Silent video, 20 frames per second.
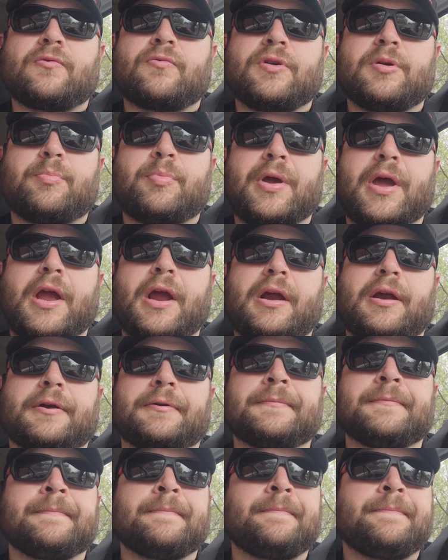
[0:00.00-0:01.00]
repair.
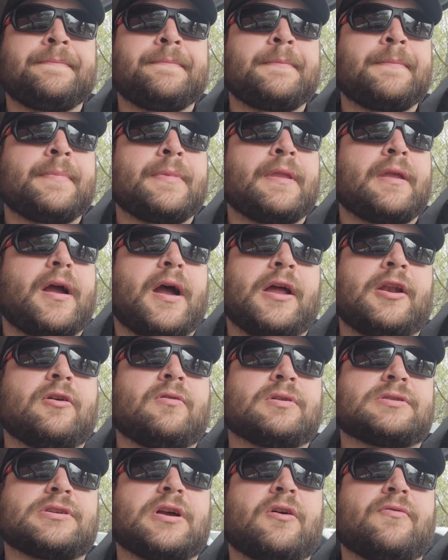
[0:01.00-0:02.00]
I
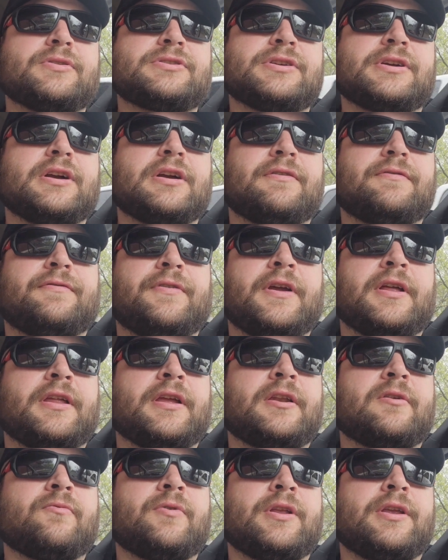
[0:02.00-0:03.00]
know it's always a good
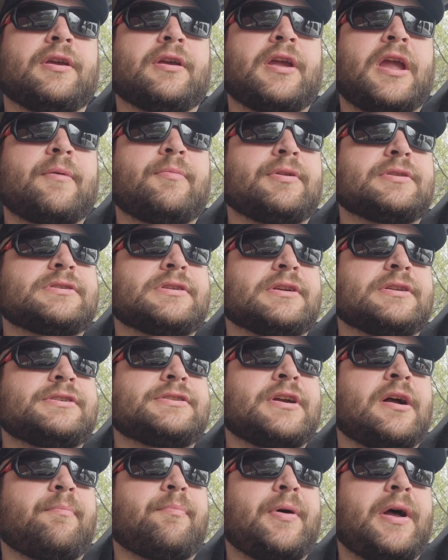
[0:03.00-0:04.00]
feeling when you're able to
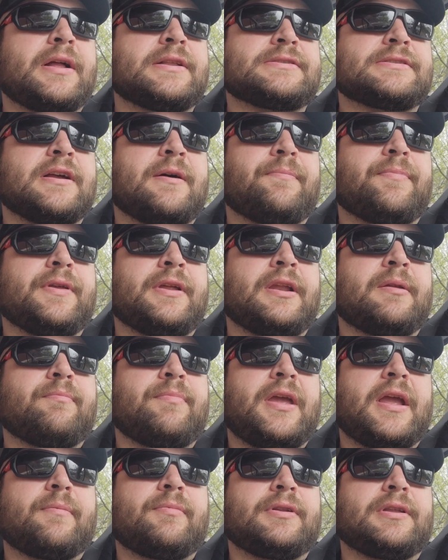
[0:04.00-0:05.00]
jump on something and
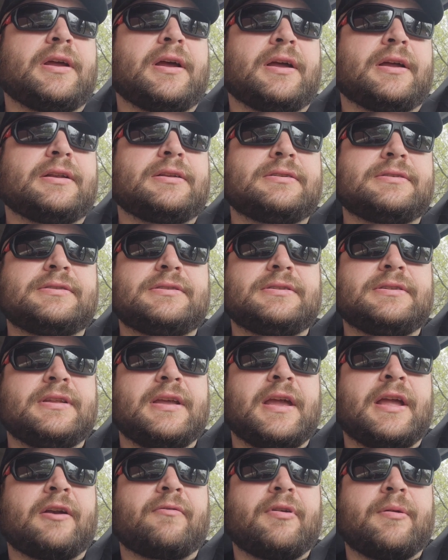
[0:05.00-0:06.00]
be able to
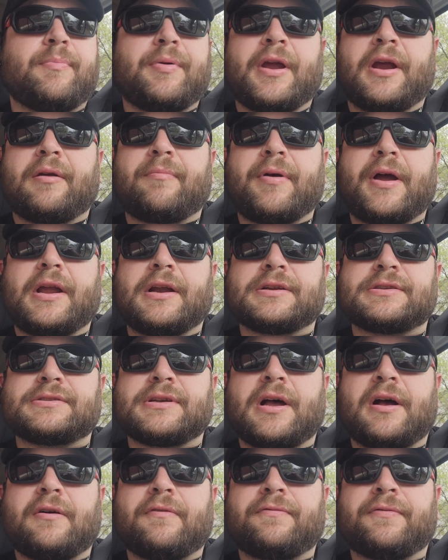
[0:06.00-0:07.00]
hit a repair by
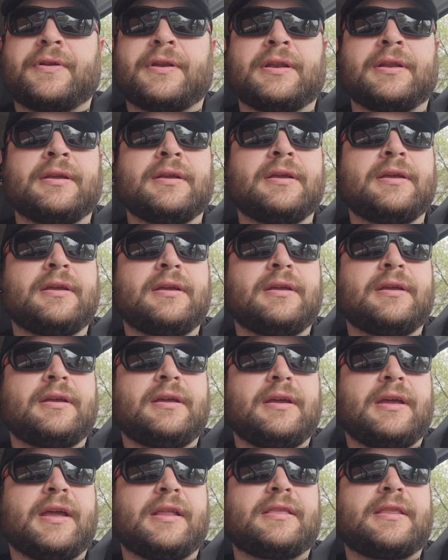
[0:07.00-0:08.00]
yourself and
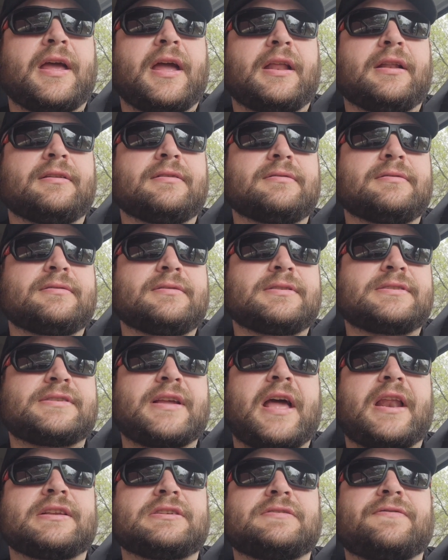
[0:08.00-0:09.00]
get that
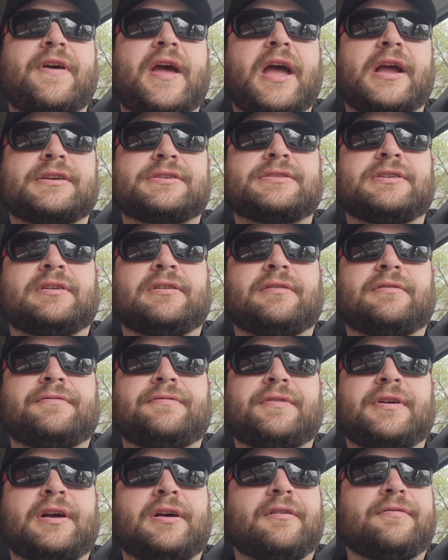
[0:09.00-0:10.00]
satisfaction
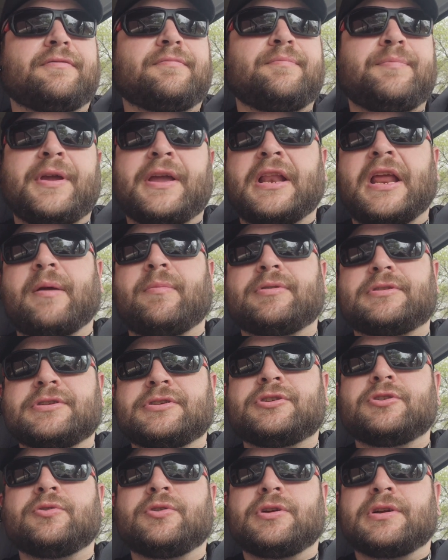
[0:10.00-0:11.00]
of being able to
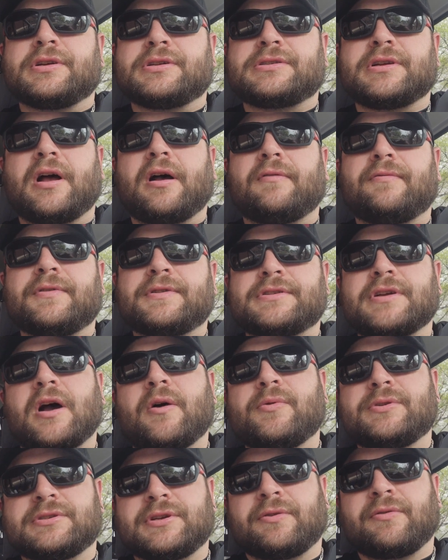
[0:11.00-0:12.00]
do it yourself. It's
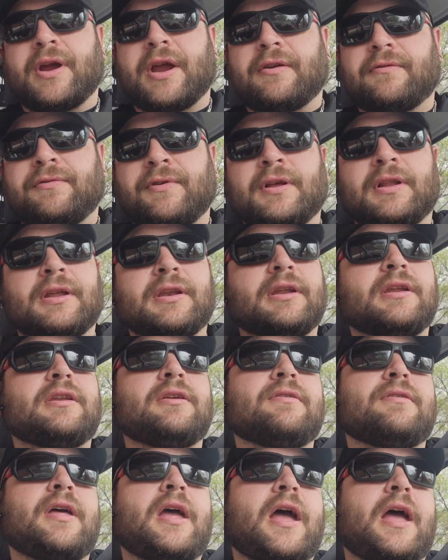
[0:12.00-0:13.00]
always a great feeling to
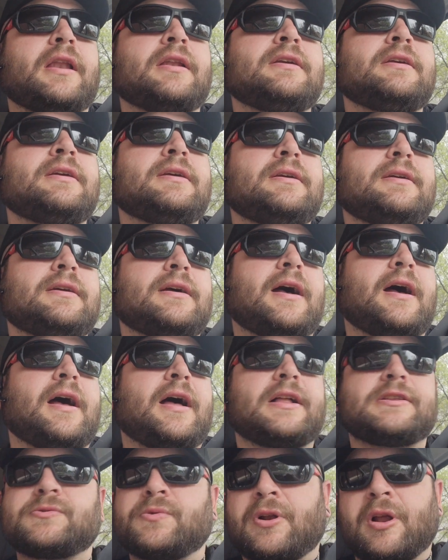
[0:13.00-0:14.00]
do that.
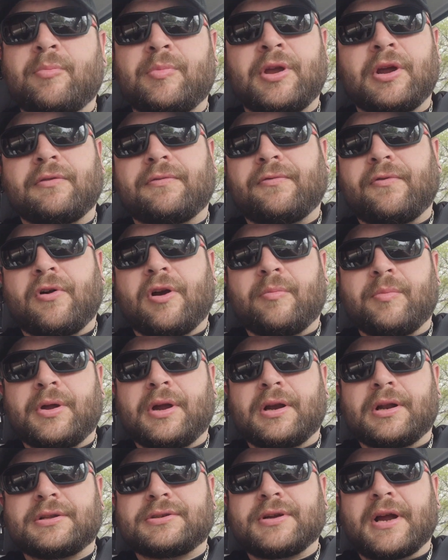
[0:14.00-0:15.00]
That's what I'm here for. I'm
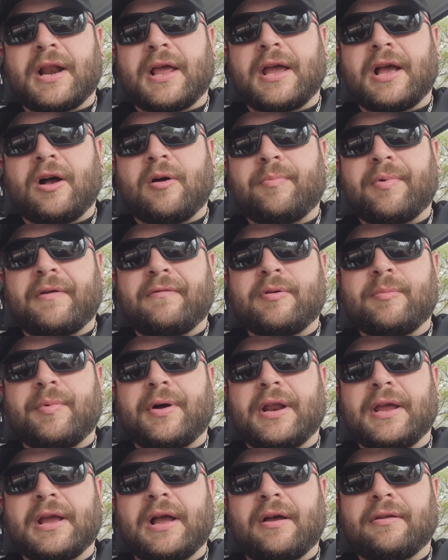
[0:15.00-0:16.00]
here to try to help
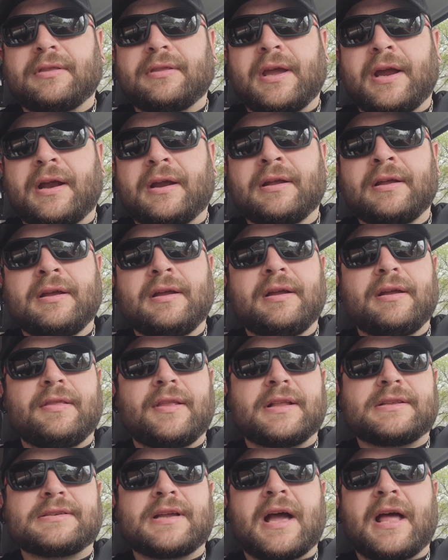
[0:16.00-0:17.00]
everybody out there
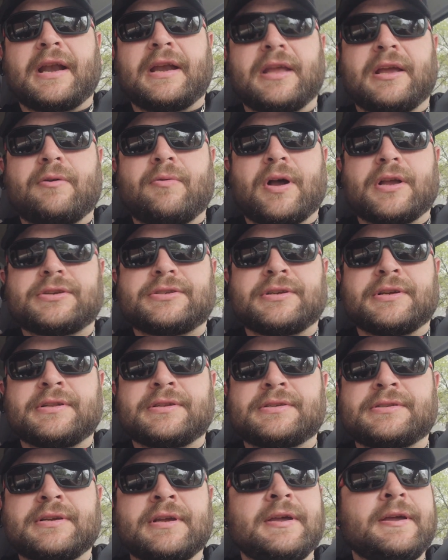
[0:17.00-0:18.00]
that's got any
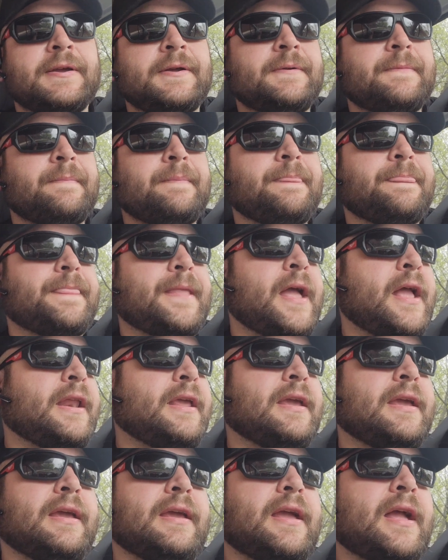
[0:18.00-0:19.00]
questions,
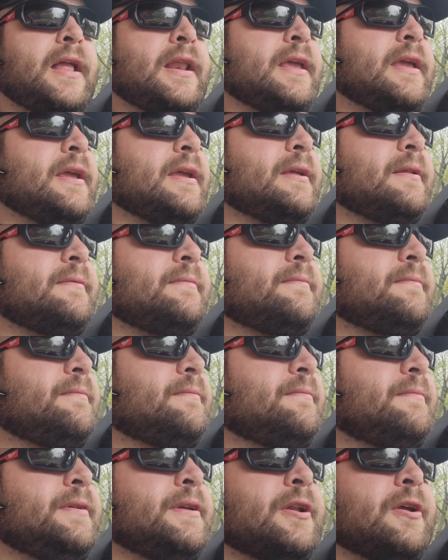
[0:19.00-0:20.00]
any
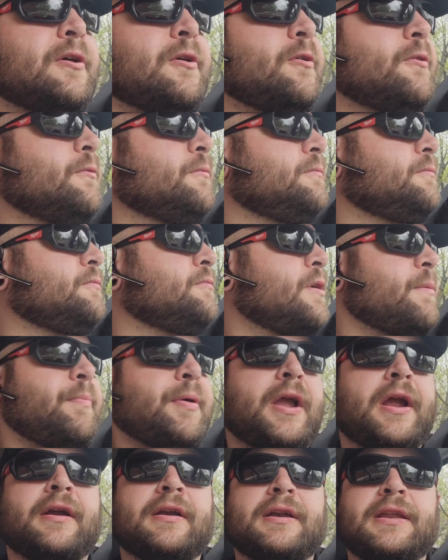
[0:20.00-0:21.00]
repair